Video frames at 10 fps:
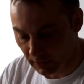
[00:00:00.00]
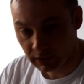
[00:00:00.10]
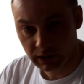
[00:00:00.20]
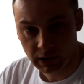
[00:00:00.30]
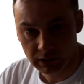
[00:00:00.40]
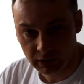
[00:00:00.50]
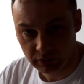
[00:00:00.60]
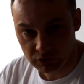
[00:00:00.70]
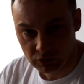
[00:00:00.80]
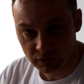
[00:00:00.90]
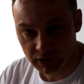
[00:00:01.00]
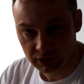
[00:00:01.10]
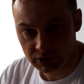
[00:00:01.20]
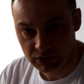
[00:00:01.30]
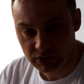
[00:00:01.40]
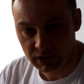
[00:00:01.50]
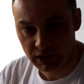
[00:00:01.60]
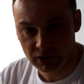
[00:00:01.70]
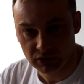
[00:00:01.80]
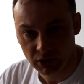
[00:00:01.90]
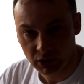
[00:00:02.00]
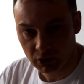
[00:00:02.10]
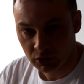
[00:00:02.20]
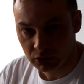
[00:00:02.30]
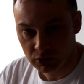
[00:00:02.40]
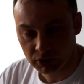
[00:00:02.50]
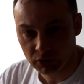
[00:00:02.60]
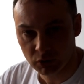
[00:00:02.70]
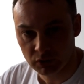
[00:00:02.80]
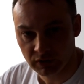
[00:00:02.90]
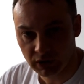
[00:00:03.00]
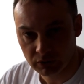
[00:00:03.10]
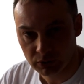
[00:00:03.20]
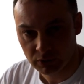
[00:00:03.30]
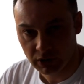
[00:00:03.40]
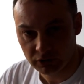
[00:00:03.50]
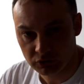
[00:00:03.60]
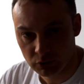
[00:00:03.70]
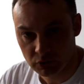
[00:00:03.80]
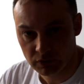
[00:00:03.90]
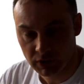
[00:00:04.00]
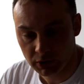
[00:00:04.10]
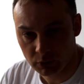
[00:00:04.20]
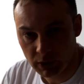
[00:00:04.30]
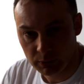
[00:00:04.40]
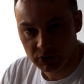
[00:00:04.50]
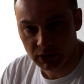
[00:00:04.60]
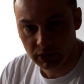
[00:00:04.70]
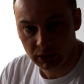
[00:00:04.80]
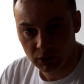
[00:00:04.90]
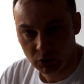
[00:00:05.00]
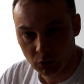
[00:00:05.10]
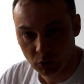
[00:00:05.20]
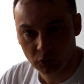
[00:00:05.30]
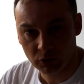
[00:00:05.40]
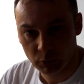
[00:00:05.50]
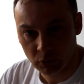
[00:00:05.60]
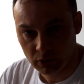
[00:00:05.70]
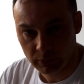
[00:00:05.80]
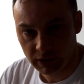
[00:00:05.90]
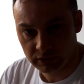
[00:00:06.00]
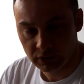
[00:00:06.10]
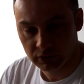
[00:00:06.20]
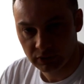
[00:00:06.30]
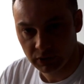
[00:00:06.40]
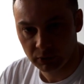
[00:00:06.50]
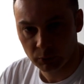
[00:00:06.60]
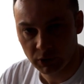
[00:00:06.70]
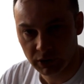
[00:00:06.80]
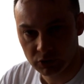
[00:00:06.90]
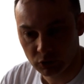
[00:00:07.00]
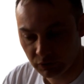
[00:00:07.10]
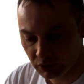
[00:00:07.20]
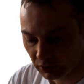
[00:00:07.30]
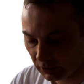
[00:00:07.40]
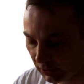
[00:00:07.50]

Again, if you find this is the case, you can contact Realgrassroots via our website or report the matter to the compliance officer